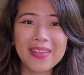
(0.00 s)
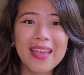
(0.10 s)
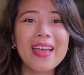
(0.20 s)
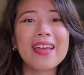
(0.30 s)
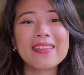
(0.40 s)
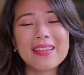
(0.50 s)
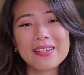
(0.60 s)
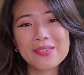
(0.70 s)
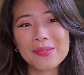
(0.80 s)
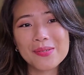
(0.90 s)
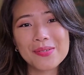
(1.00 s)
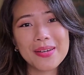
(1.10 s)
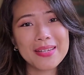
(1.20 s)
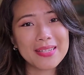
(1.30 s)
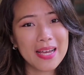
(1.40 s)
And there's also a
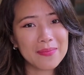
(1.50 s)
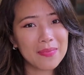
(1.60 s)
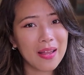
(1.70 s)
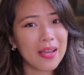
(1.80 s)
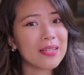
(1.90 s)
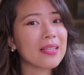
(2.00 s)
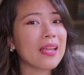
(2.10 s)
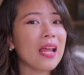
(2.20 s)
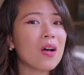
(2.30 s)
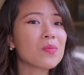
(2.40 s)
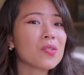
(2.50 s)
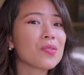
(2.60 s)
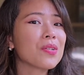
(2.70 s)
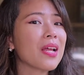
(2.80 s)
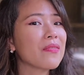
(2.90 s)
timeline that helps you to
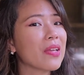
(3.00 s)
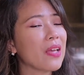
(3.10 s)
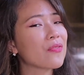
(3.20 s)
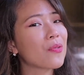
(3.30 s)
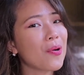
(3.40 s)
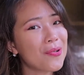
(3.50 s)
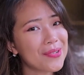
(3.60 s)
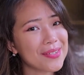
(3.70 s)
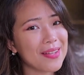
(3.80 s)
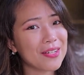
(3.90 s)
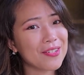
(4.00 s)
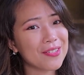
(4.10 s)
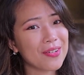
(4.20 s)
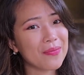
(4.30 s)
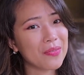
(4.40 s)
navigate through all the sections of
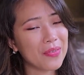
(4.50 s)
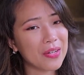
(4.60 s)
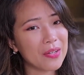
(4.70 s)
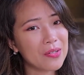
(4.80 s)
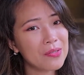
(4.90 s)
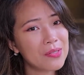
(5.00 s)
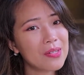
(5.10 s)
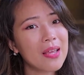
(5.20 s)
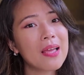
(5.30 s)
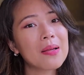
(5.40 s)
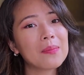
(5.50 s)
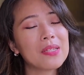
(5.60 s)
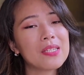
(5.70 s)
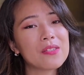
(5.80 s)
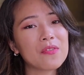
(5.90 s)
the videos. Please
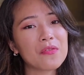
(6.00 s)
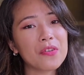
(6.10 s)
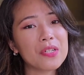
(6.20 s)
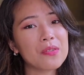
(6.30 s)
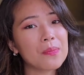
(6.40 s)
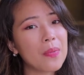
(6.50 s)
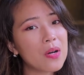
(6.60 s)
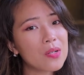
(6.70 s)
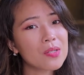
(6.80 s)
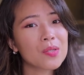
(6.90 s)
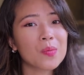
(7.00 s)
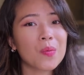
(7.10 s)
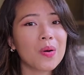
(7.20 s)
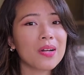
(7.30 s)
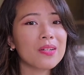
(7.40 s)
feel free to pause,
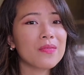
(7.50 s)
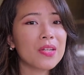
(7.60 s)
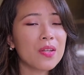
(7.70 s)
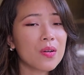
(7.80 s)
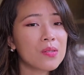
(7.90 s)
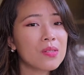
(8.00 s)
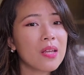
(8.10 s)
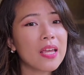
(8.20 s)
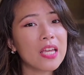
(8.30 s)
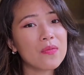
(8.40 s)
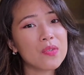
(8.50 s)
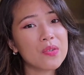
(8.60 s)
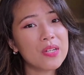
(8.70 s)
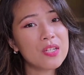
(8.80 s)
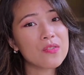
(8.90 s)
rewind the video if you need
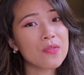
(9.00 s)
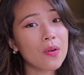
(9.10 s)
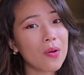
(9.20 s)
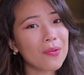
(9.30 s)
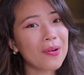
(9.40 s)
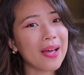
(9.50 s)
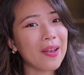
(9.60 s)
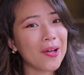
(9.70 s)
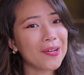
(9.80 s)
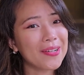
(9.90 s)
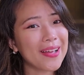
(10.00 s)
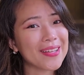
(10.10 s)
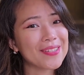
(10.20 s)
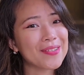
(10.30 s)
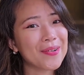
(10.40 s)
to follow along as
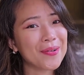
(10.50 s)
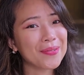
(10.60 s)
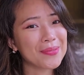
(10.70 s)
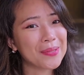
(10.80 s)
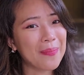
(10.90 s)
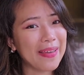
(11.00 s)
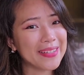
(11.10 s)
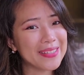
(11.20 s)
your own space.